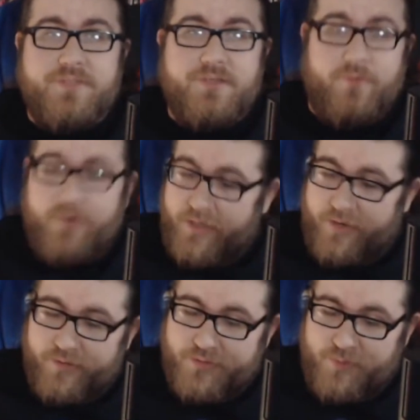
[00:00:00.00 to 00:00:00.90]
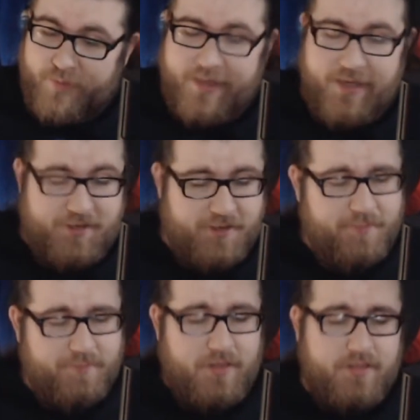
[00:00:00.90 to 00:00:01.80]
right here to be had.
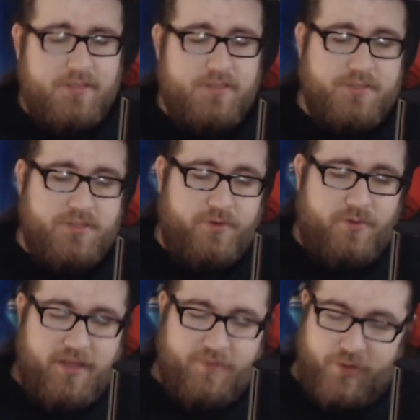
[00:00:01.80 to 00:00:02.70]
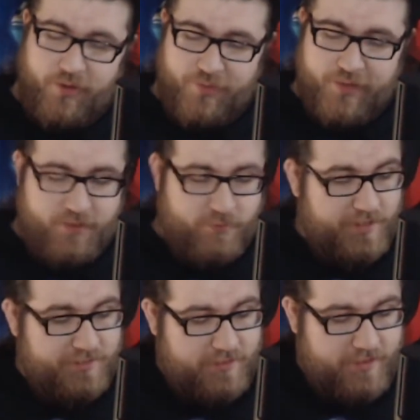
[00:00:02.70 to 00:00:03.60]
So you have all that
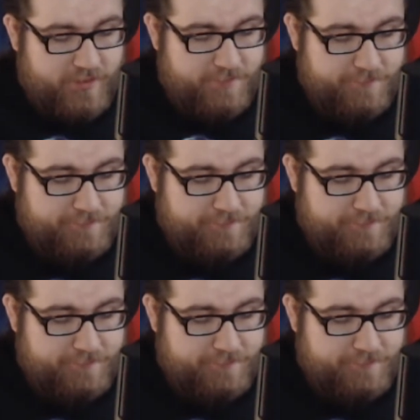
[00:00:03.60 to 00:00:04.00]
right there.